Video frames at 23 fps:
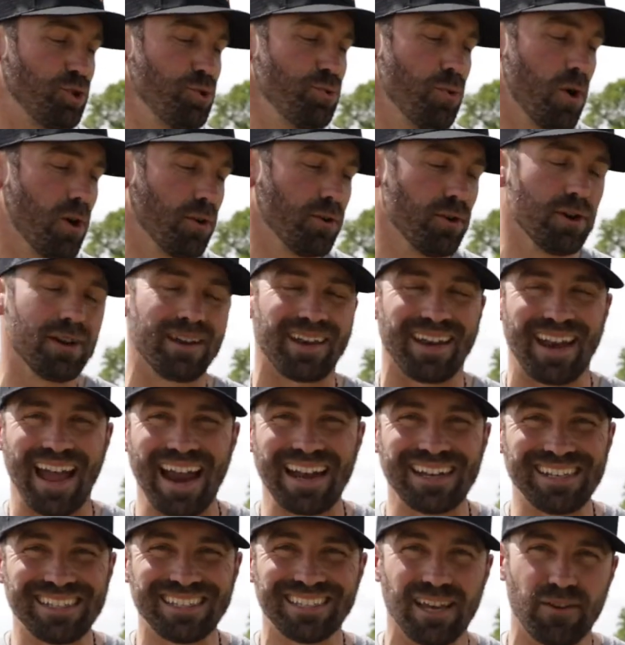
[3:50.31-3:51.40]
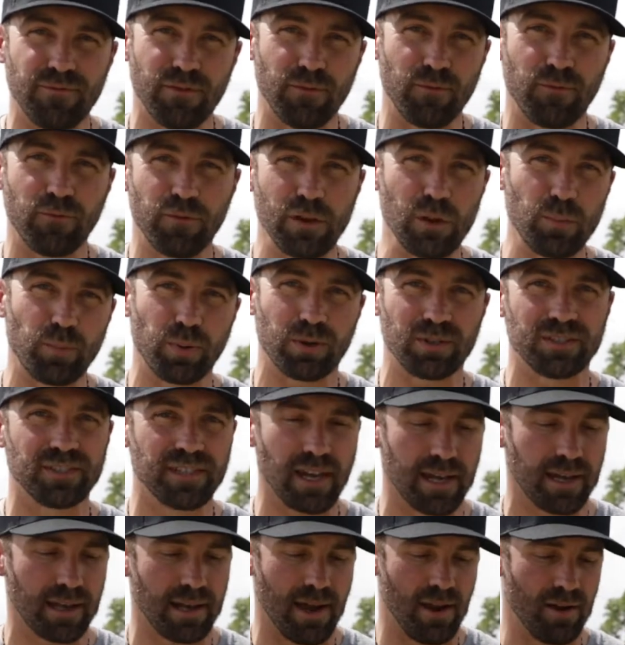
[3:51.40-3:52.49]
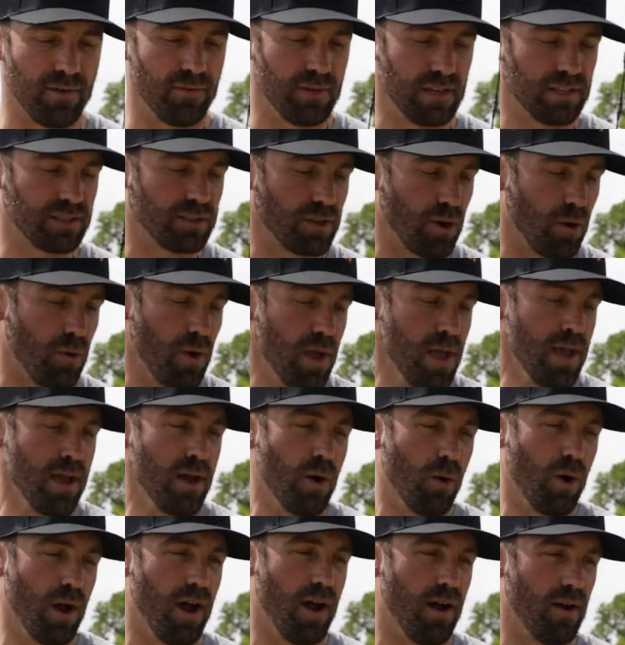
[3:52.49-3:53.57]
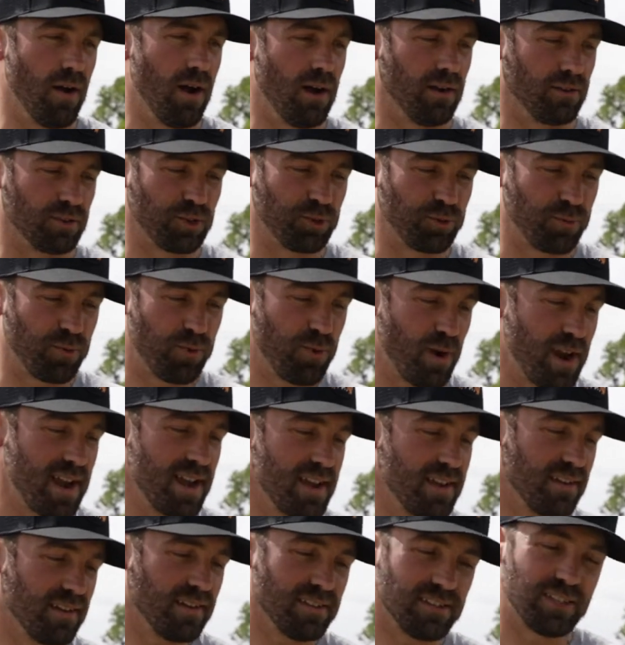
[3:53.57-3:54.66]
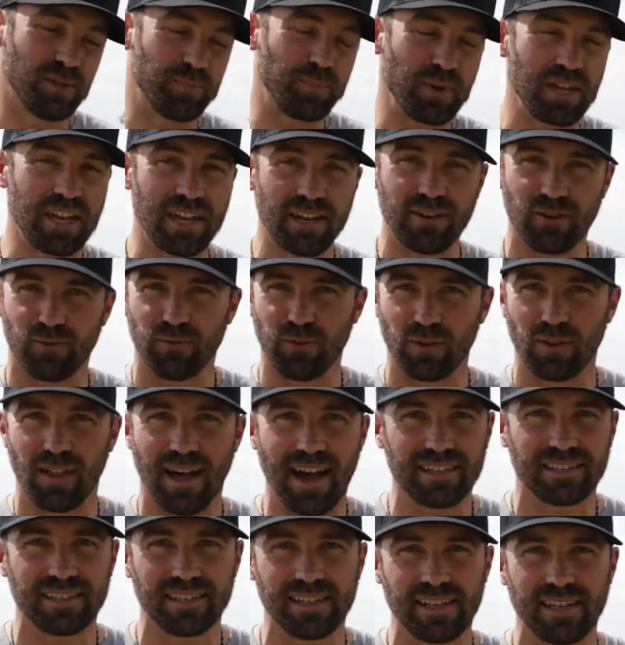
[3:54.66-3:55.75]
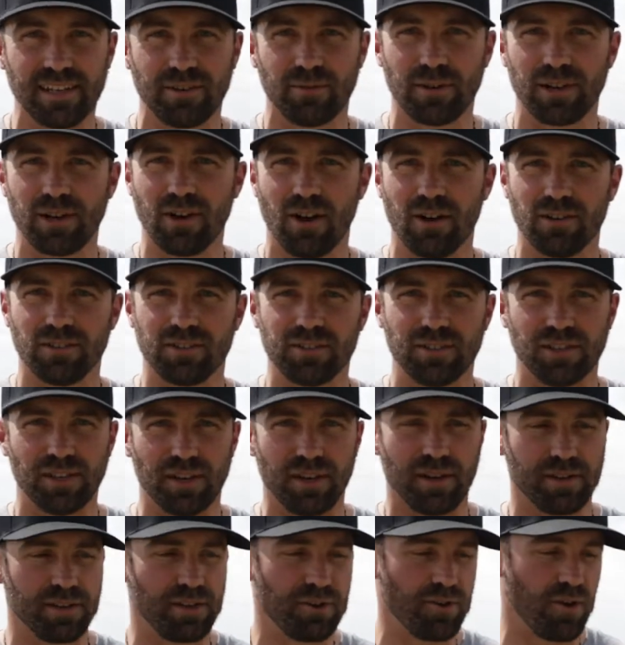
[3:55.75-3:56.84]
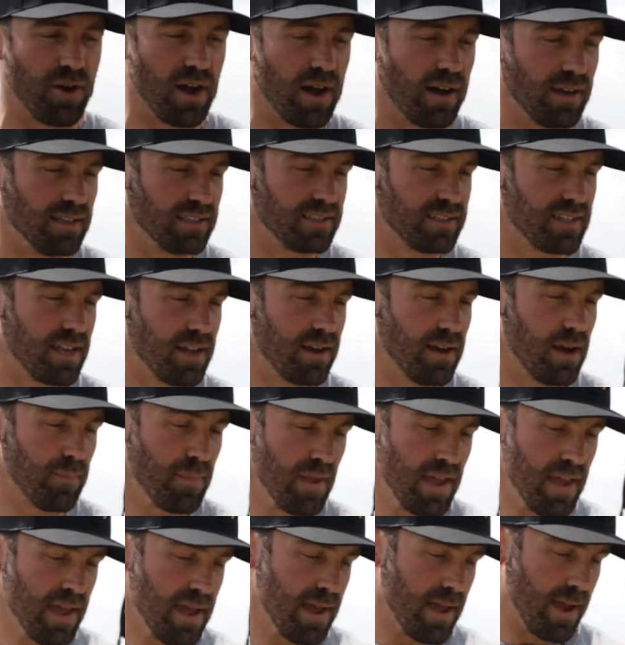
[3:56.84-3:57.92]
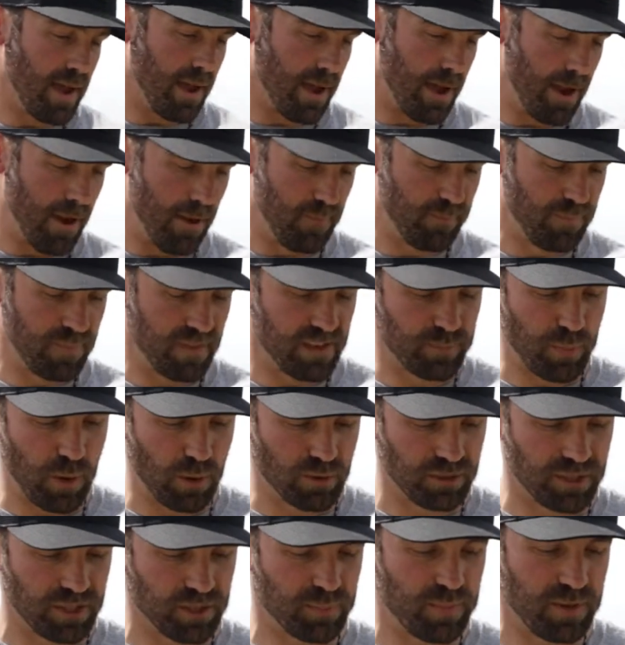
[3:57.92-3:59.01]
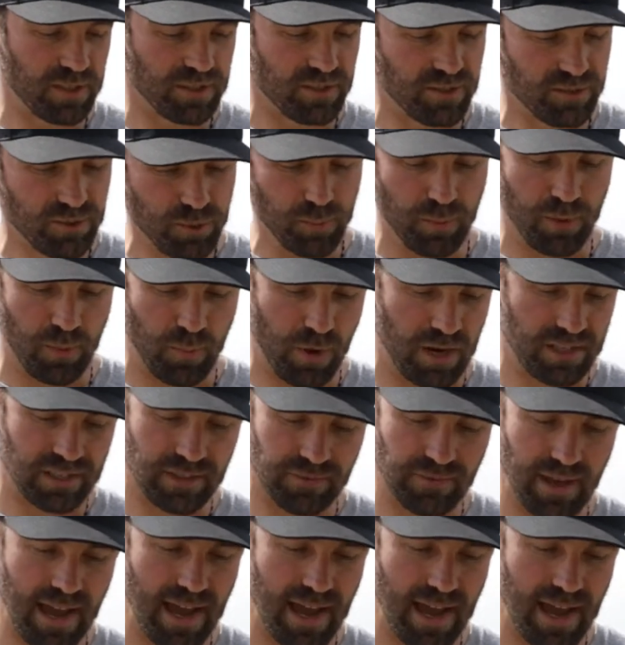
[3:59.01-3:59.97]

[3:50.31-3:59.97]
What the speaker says: 297 feet per second out of it. So a great speed or velocity in regards to, you know, a hunt setup. This bow's just been super impressive,